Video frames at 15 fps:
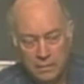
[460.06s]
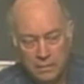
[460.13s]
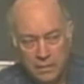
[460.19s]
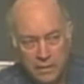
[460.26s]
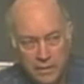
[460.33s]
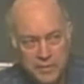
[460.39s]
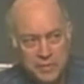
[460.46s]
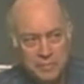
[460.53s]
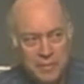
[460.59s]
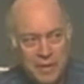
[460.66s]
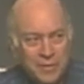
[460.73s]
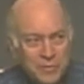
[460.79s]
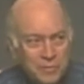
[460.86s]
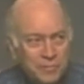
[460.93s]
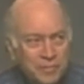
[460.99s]
Is it
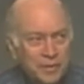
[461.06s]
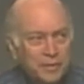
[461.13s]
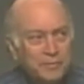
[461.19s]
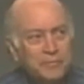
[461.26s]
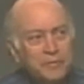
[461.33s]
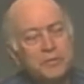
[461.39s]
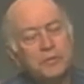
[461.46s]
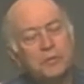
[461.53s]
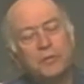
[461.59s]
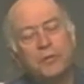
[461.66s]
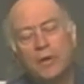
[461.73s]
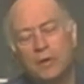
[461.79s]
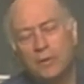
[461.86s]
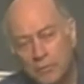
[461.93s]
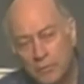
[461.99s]
massively inefficient?
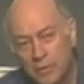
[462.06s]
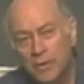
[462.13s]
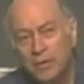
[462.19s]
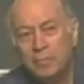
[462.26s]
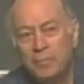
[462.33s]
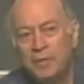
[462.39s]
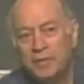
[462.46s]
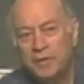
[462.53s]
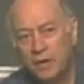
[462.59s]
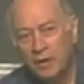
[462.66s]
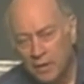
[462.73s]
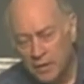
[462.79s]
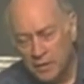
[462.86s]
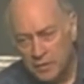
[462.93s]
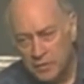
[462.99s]
No,
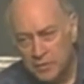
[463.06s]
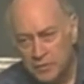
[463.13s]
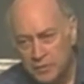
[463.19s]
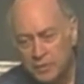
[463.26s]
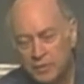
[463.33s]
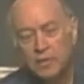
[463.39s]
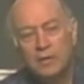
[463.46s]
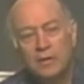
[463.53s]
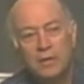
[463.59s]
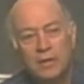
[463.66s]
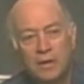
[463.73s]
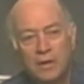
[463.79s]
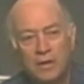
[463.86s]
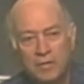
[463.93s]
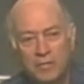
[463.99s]
because
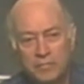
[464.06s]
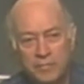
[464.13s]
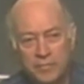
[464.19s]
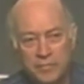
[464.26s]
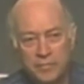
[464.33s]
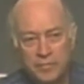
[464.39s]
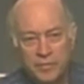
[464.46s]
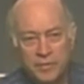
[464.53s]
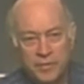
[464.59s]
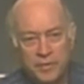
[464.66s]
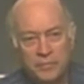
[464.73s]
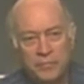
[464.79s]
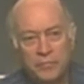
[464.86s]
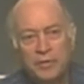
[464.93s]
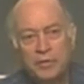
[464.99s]
of the
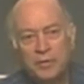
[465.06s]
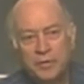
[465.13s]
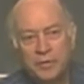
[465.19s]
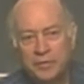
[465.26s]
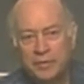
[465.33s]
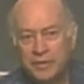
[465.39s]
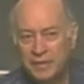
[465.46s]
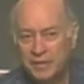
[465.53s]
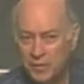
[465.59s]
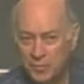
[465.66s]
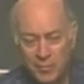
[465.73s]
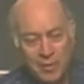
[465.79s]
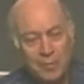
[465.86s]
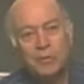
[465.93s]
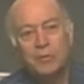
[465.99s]
reordering and the
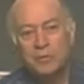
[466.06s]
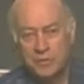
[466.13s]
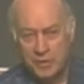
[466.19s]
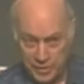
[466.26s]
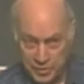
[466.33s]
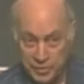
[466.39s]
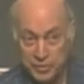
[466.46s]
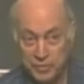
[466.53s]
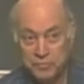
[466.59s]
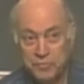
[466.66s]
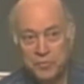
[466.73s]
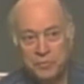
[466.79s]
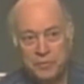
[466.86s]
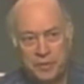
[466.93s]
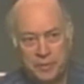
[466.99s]
memoization of
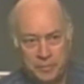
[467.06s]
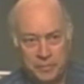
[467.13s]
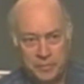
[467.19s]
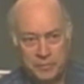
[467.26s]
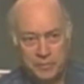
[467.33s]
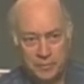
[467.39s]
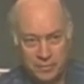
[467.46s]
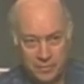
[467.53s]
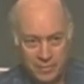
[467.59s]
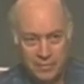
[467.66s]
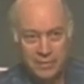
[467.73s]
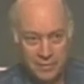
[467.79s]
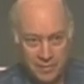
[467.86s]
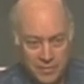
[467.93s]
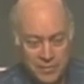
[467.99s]
streams.
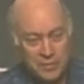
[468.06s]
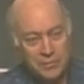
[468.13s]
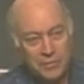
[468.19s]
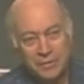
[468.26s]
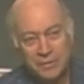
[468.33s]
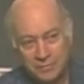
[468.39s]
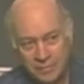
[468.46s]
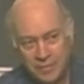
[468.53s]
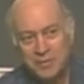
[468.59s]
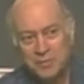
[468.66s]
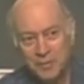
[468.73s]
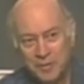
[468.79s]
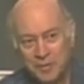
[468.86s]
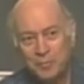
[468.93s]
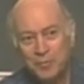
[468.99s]
So it's
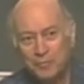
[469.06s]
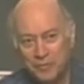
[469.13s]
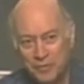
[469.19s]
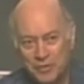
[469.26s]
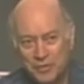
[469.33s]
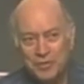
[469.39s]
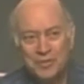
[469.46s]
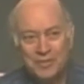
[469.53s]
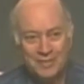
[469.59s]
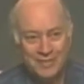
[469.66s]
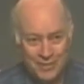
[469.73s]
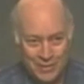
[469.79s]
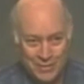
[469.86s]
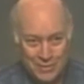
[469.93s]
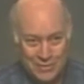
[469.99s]
much more efficient than it
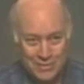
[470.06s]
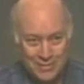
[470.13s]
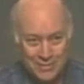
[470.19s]
looks.